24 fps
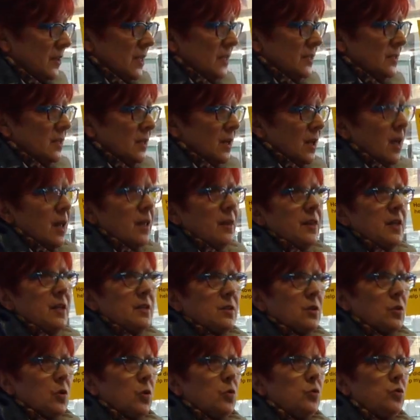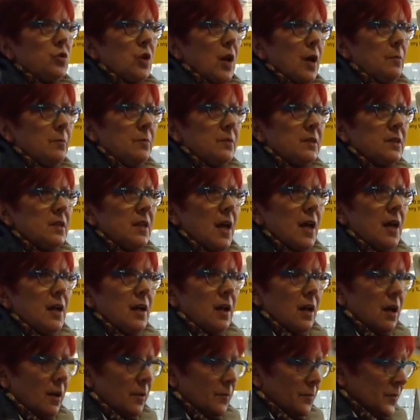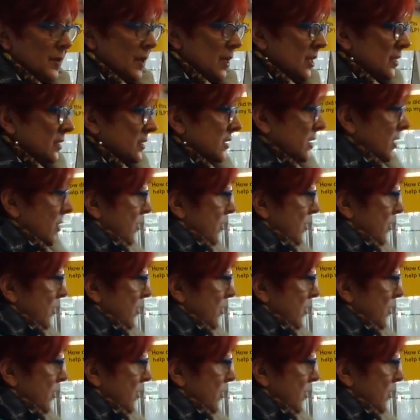these are called James Naylor, so